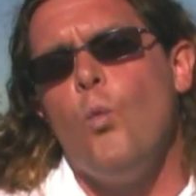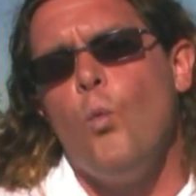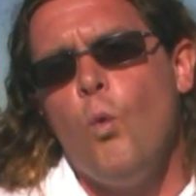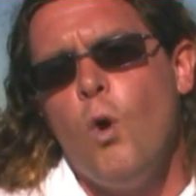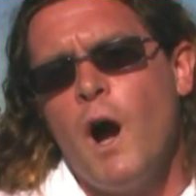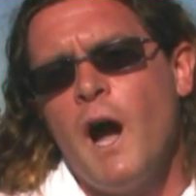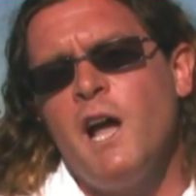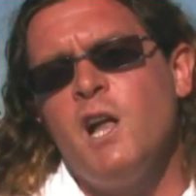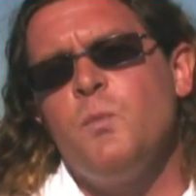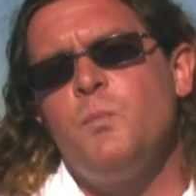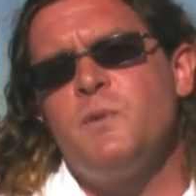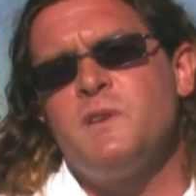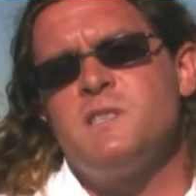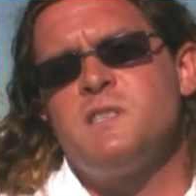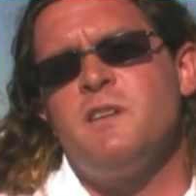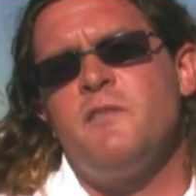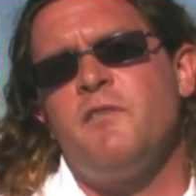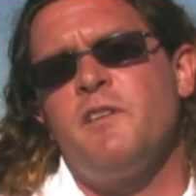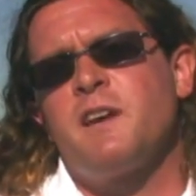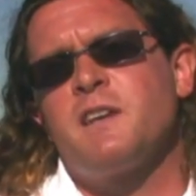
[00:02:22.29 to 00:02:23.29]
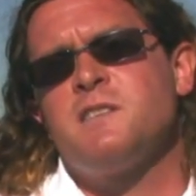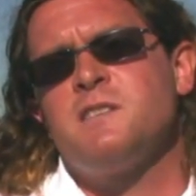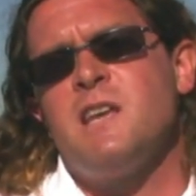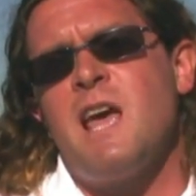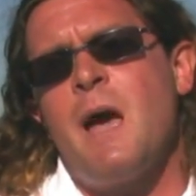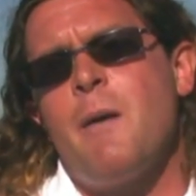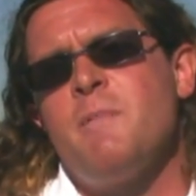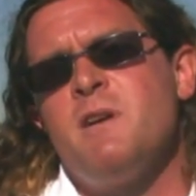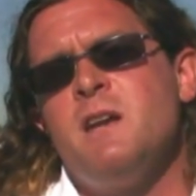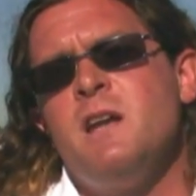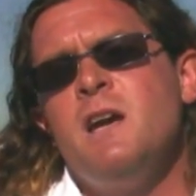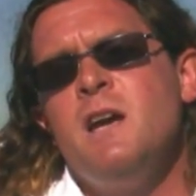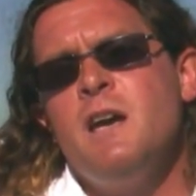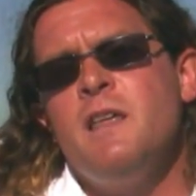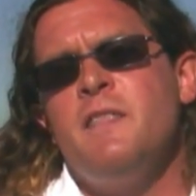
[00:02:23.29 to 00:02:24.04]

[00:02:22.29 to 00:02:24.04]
wild Pacific salmon.